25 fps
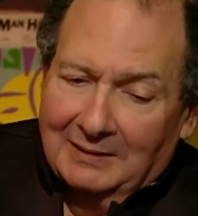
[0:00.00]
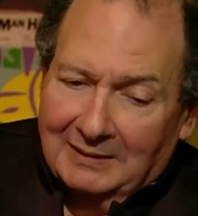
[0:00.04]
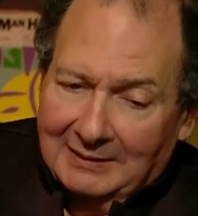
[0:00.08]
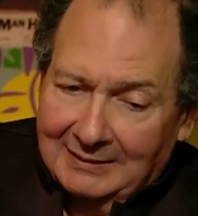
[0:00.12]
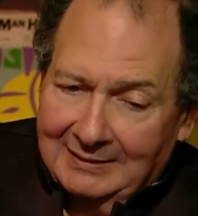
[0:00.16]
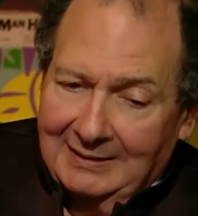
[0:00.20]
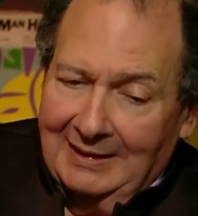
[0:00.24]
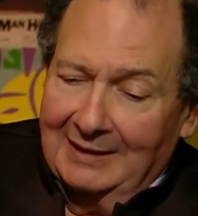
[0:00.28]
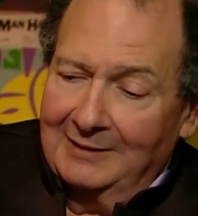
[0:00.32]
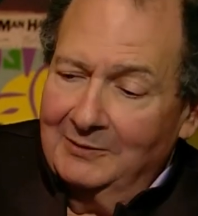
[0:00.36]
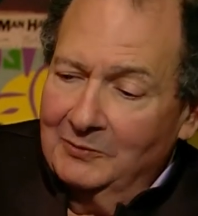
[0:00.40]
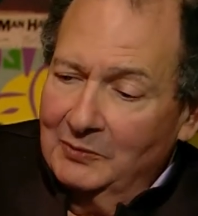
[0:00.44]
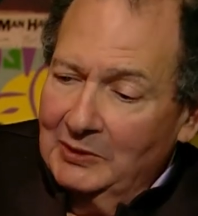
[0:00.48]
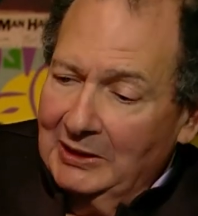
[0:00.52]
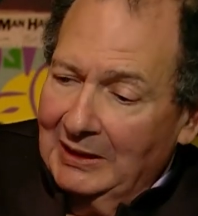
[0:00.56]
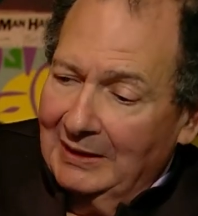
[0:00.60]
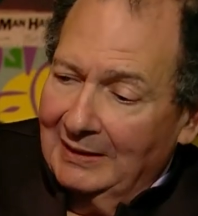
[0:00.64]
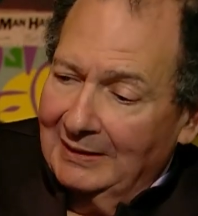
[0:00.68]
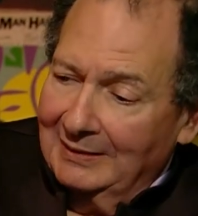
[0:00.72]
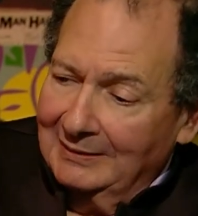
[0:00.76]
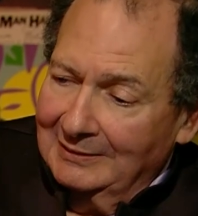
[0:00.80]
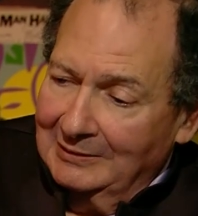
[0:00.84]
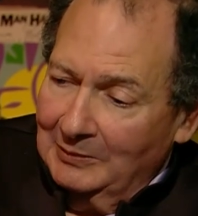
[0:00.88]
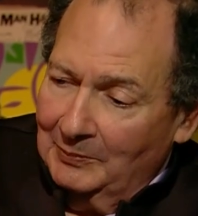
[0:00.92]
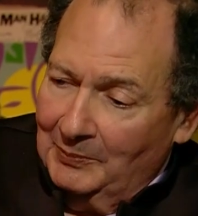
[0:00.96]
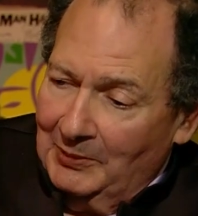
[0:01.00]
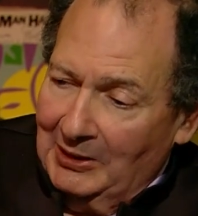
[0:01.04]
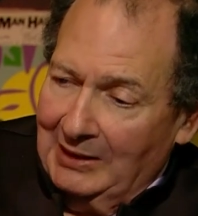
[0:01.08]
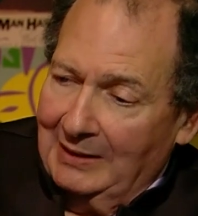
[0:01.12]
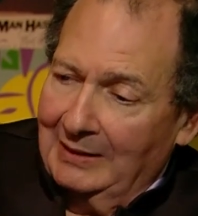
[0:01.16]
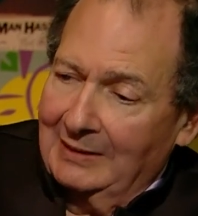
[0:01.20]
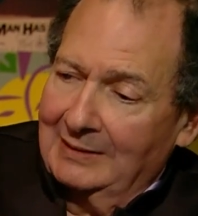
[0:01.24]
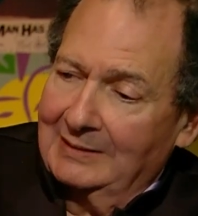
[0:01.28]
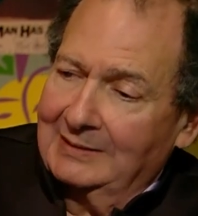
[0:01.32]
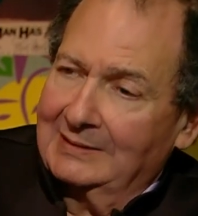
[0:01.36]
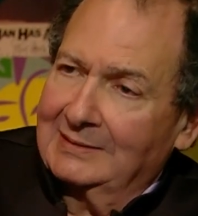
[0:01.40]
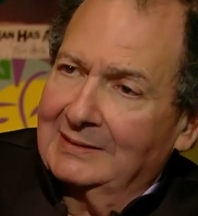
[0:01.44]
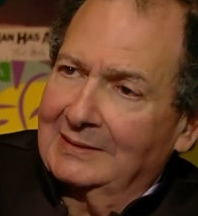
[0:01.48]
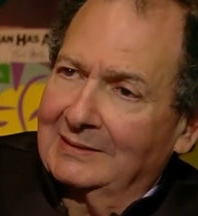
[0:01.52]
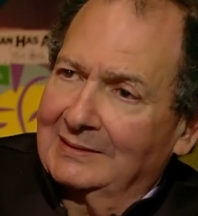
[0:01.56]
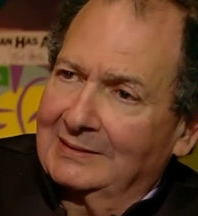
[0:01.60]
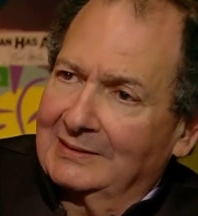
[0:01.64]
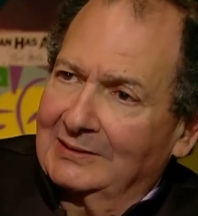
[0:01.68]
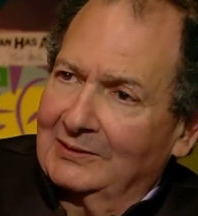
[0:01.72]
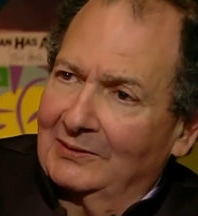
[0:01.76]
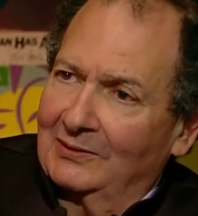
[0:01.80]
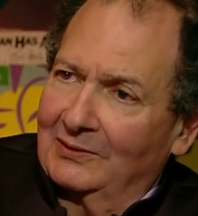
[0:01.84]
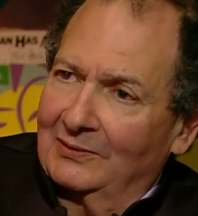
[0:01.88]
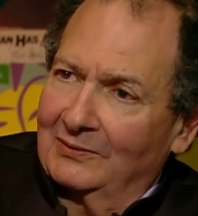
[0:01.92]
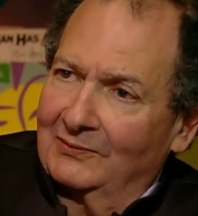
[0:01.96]
Then we had the paralysis
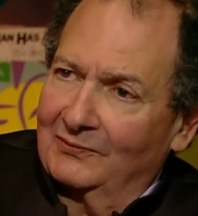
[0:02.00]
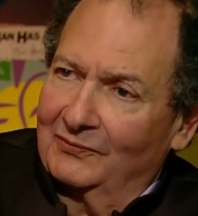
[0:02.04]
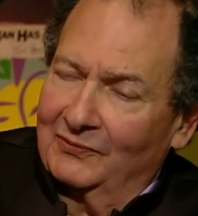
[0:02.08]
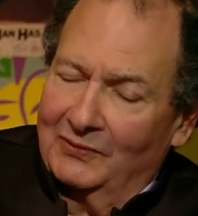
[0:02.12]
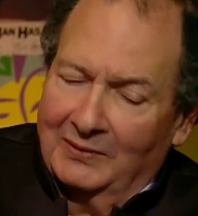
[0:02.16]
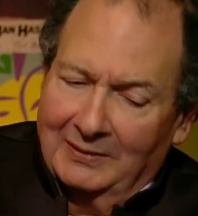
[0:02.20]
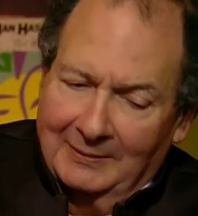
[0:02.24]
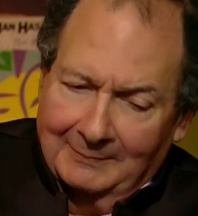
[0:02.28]
of